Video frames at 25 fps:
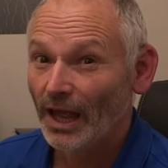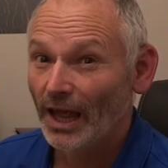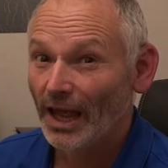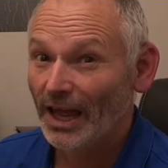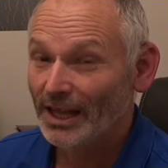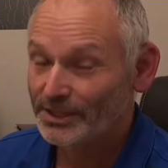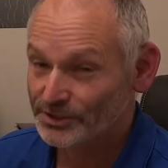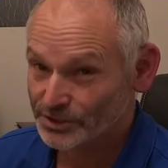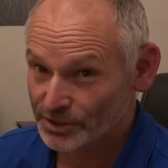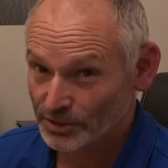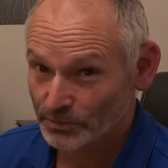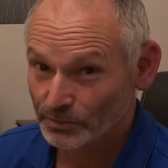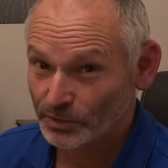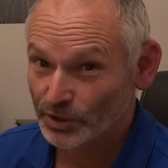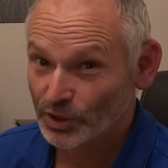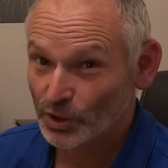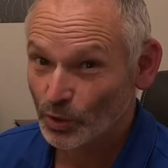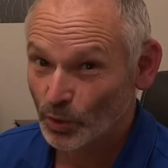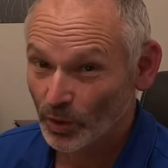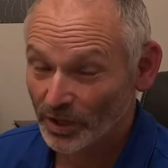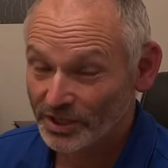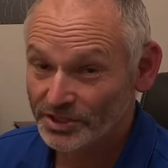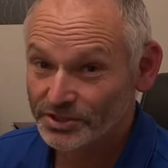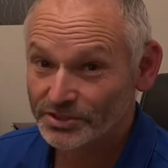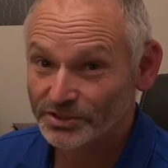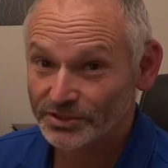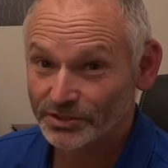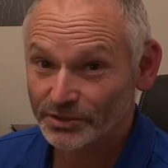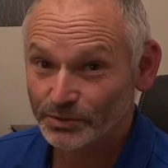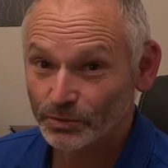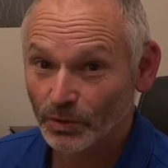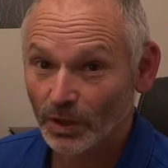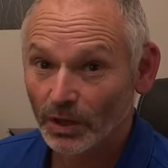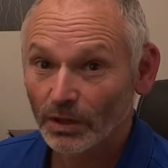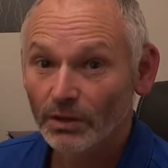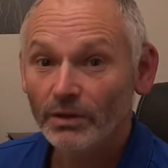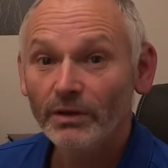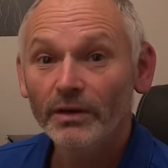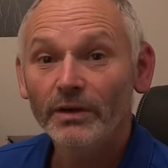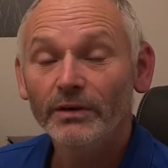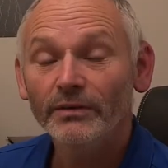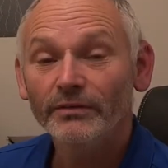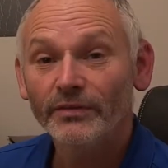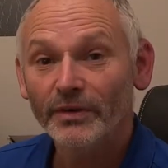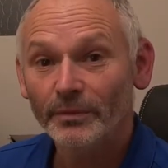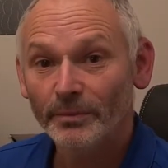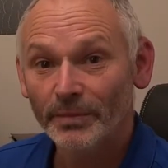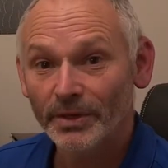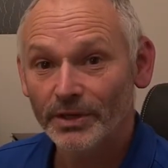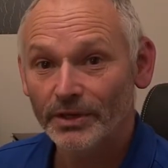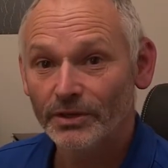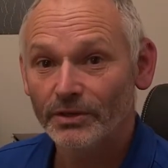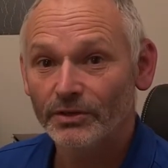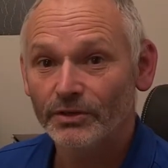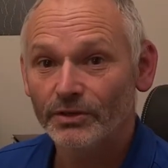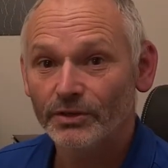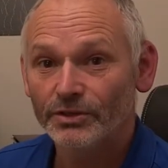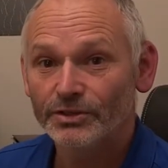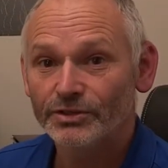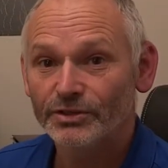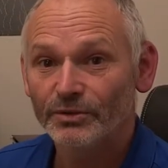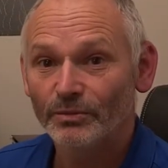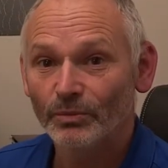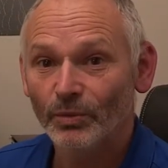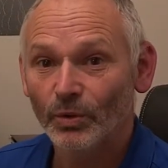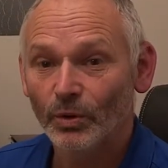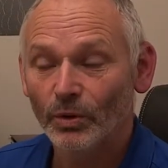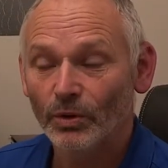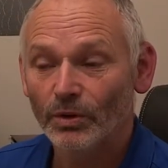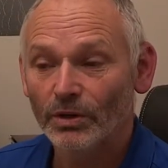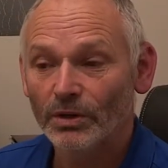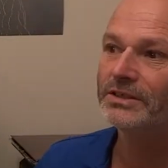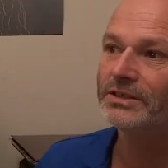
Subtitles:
Had some requests as well for me to do some more.